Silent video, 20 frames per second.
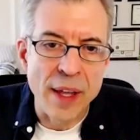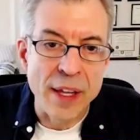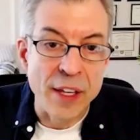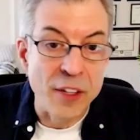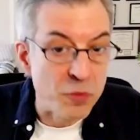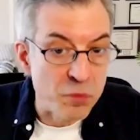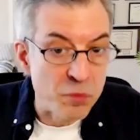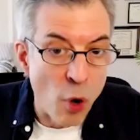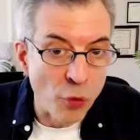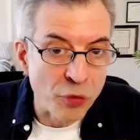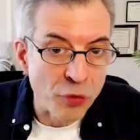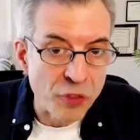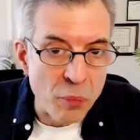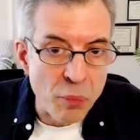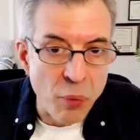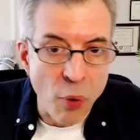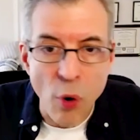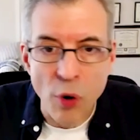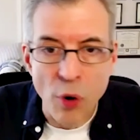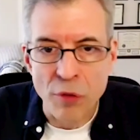is most
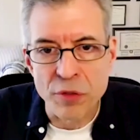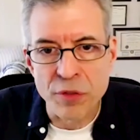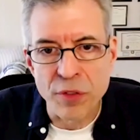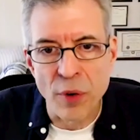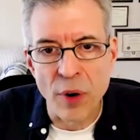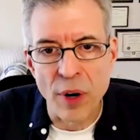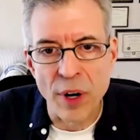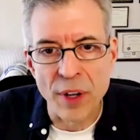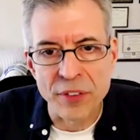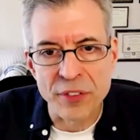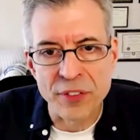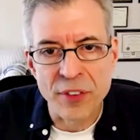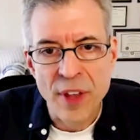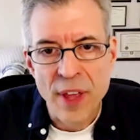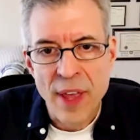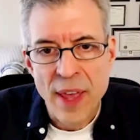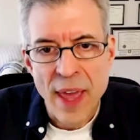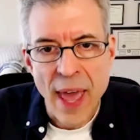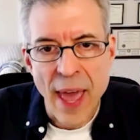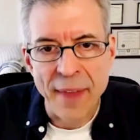important for us
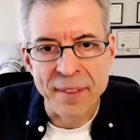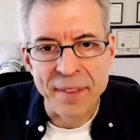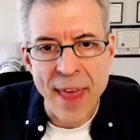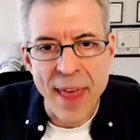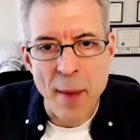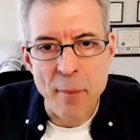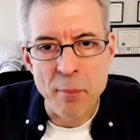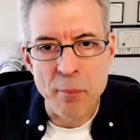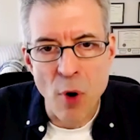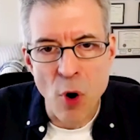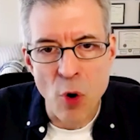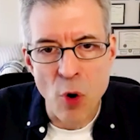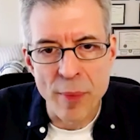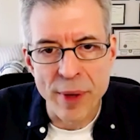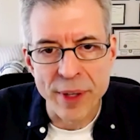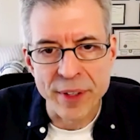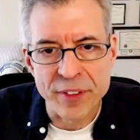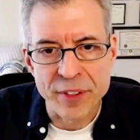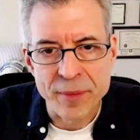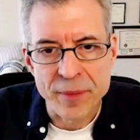at that
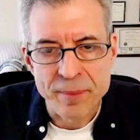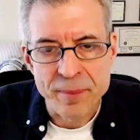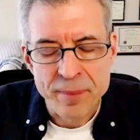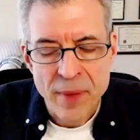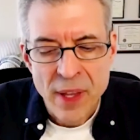moment.